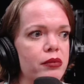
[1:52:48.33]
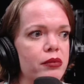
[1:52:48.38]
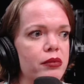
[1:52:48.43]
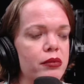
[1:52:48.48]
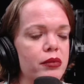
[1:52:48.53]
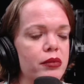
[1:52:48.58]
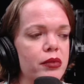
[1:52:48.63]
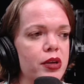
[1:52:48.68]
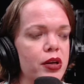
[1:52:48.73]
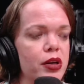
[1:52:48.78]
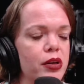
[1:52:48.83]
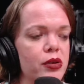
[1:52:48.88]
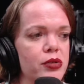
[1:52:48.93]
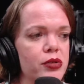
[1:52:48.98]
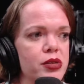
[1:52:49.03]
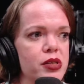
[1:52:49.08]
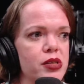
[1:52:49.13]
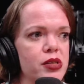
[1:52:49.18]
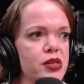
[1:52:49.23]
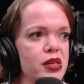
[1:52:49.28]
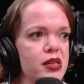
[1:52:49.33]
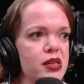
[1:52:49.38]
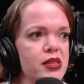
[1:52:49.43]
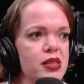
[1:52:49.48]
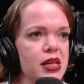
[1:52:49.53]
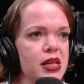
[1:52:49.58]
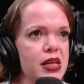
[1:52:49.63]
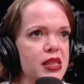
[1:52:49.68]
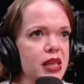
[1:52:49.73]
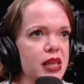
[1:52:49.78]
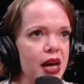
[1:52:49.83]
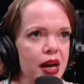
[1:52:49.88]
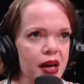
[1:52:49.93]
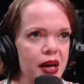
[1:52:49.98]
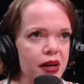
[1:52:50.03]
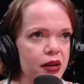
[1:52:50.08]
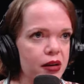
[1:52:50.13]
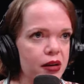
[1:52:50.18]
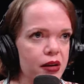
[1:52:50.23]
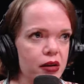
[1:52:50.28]
you know, just things like
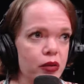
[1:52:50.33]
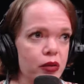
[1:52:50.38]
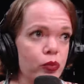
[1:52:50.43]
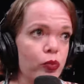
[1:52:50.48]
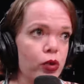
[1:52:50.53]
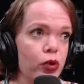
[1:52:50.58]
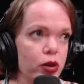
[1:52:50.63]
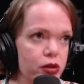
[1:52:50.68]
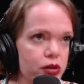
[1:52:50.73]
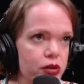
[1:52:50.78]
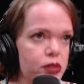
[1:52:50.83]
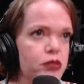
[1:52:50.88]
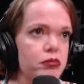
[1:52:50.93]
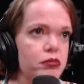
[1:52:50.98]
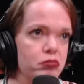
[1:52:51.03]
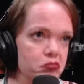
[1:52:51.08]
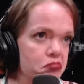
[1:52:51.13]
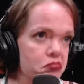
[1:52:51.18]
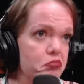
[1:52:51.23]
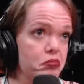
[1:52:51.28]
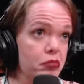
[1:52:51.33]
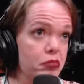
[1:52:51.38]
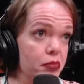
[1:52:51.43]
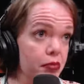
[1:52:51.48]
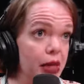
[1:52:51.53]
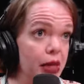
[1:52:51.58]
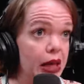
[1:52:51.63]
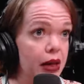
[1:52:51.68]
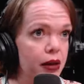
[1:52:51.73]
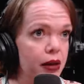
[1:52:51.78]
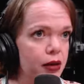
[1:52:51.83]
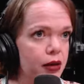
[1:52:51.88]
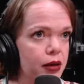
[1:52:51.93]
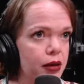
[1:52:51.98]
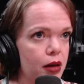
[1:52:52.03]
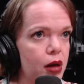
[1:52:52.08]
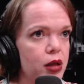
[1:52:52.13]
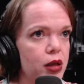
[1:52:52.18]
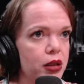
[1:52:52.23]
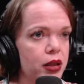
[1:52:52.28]
that where it's mean and
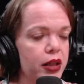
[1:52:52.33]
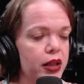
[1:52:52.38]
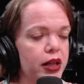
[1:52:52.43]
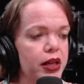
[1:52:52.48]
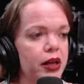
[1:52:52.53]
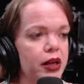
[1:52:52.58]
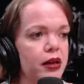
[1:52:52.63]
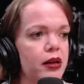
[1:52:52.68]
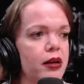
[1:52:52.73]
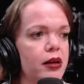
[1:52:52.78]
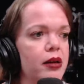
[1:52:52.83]
ugly.